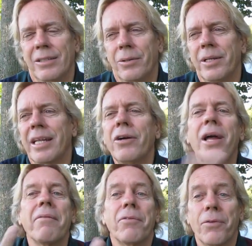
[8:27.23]
well, they don't
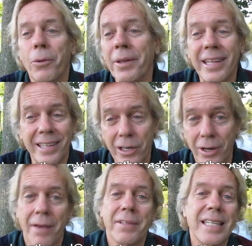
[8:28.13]
have, for one thing, they
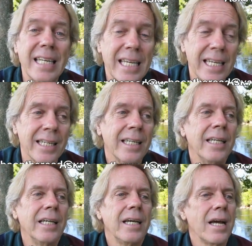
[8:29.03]
don't have the need.
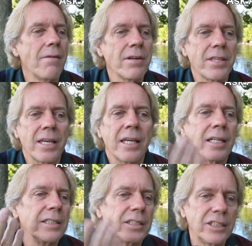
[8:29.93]
Everything
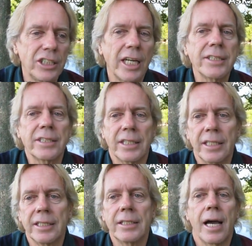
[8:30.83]
is just
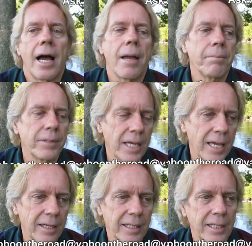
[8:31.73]
in time
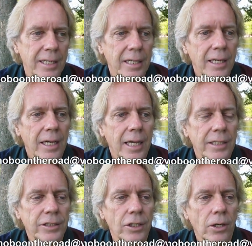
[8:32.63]
daily.
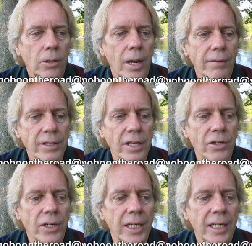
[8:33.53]
And so everything
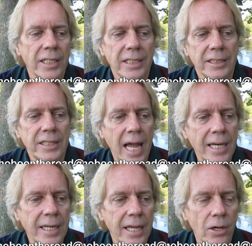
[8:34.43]
you're eating is
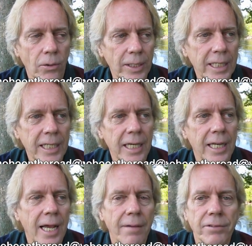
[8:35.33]
that day only,
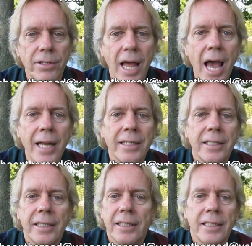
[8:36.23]
and after that,
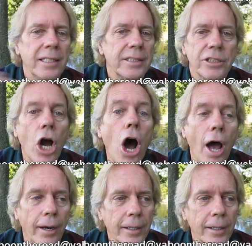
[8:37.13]
it's gone.